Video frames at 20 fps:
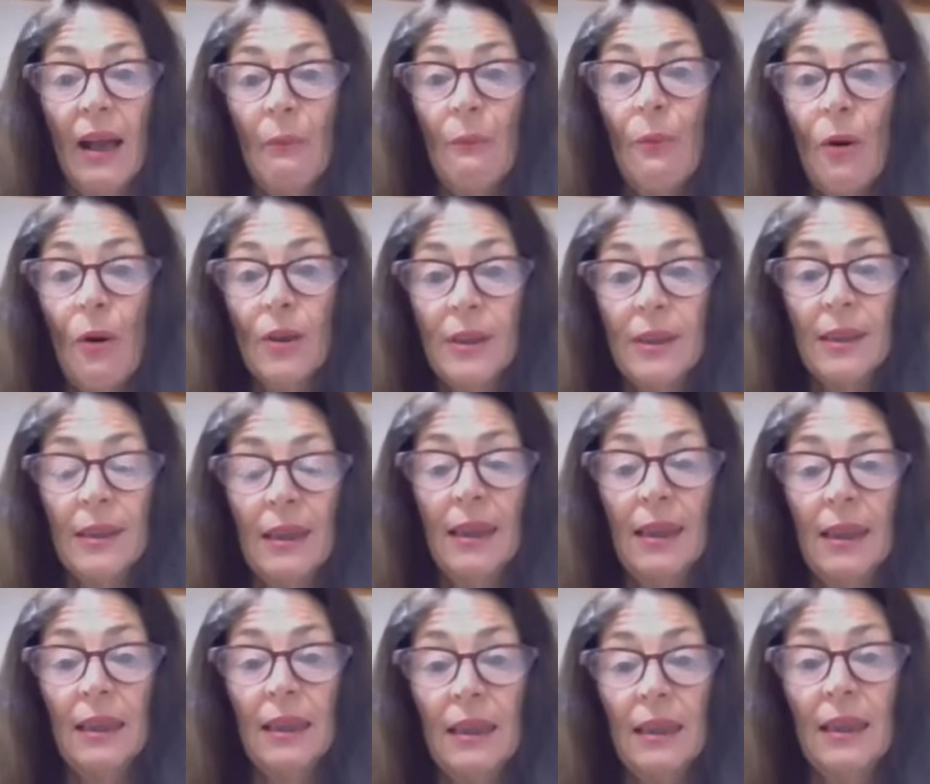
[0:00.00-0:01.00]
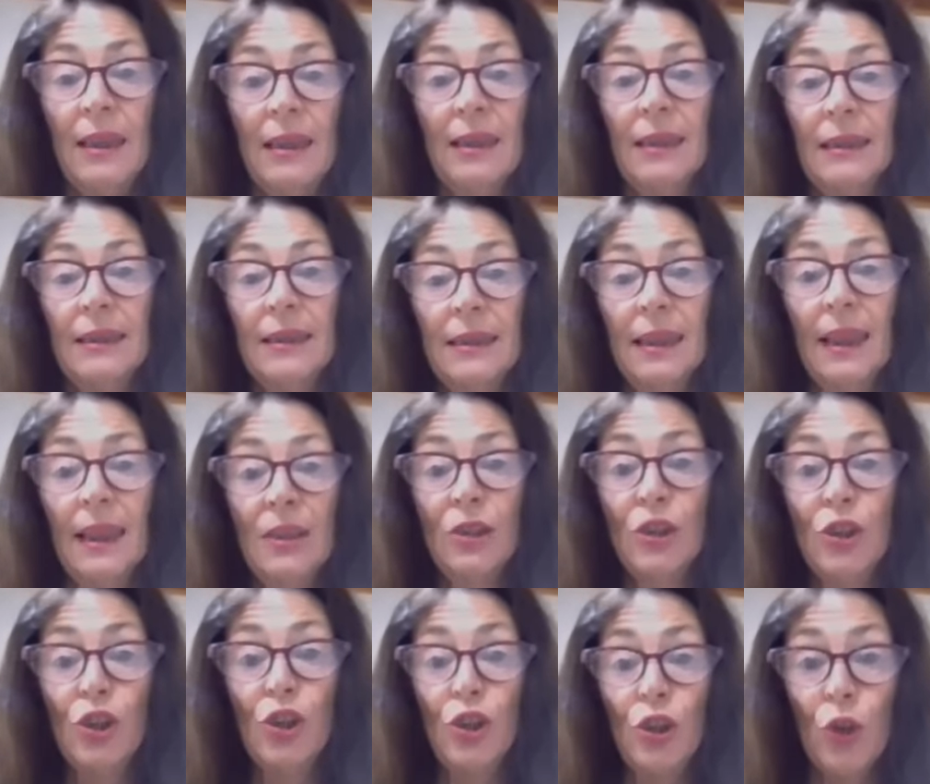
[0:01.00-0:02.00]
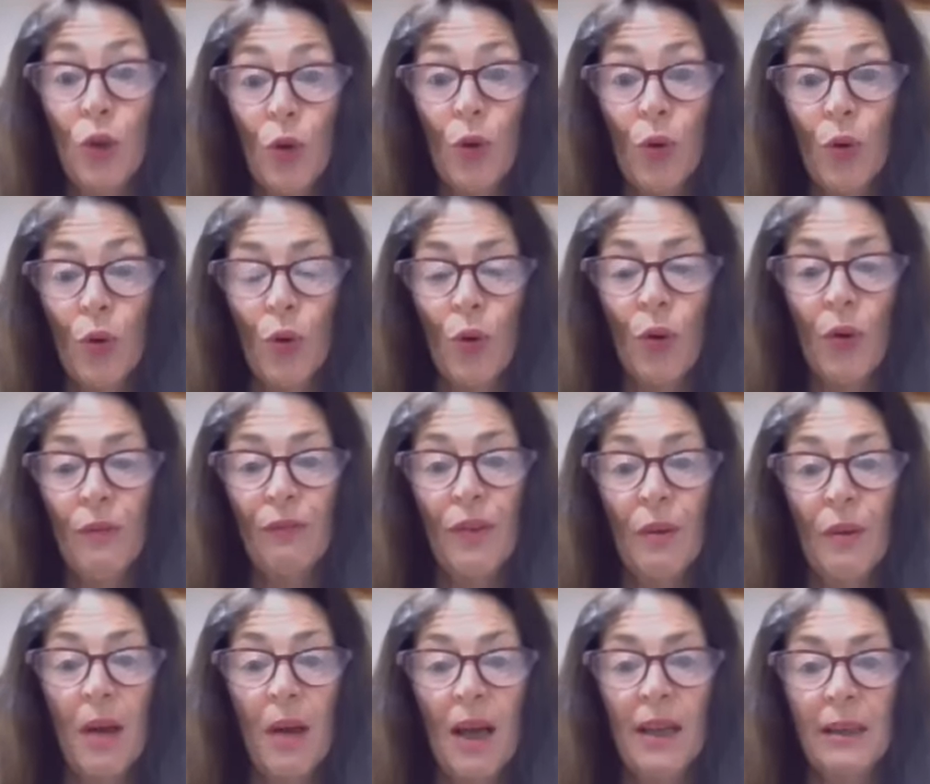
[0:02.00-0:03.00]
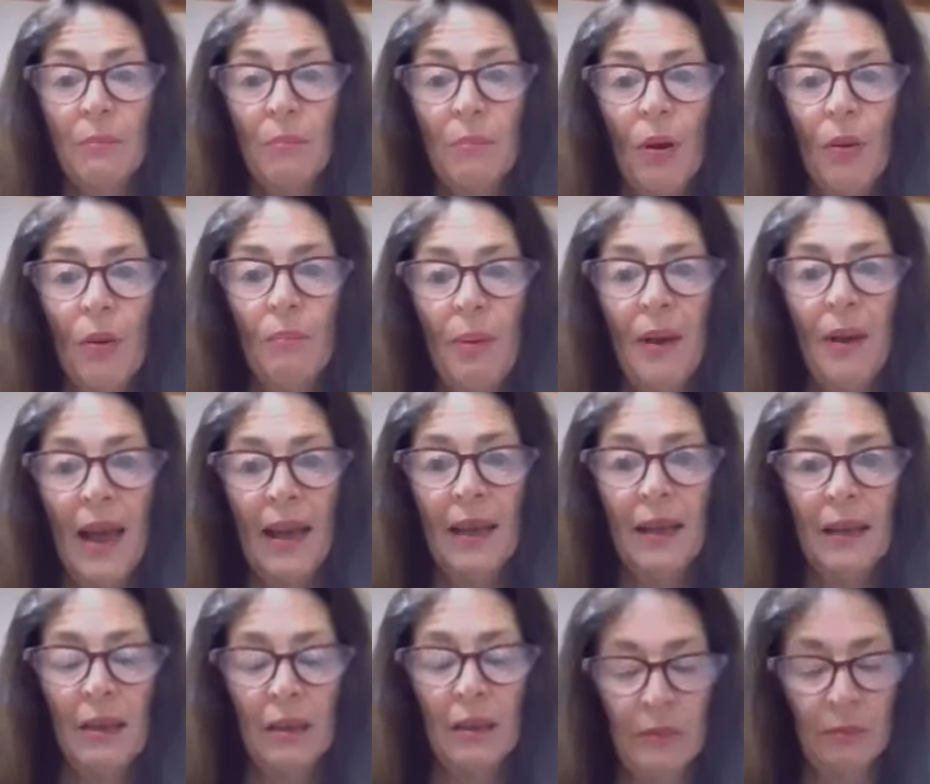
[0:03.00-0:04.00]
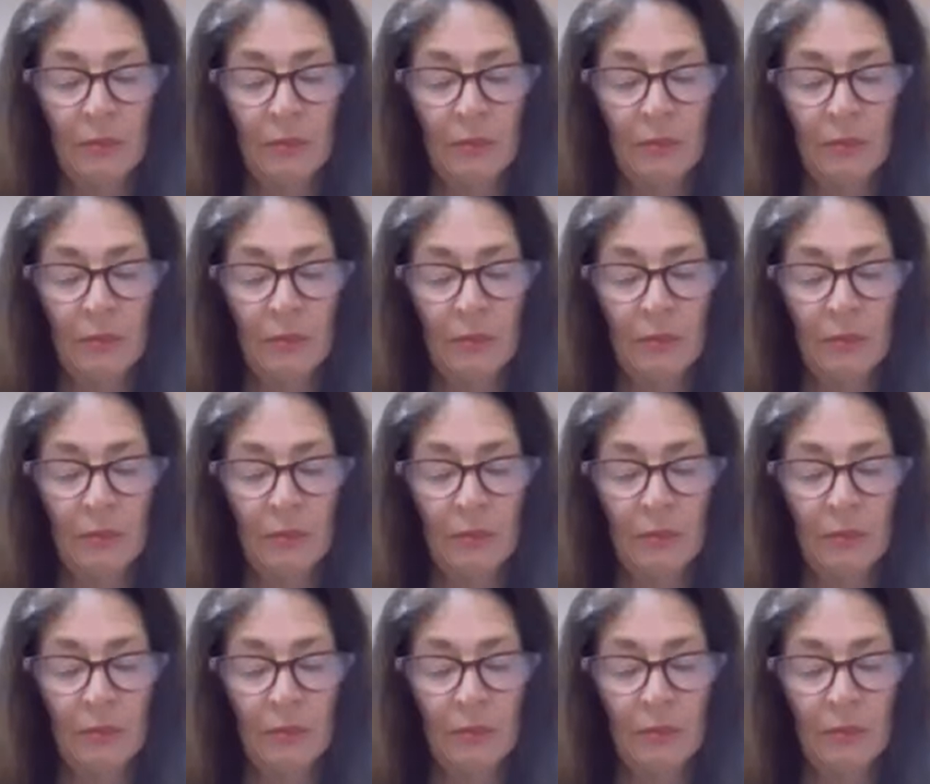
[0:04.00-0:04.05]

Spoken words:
what is in store for Mike Pompeo.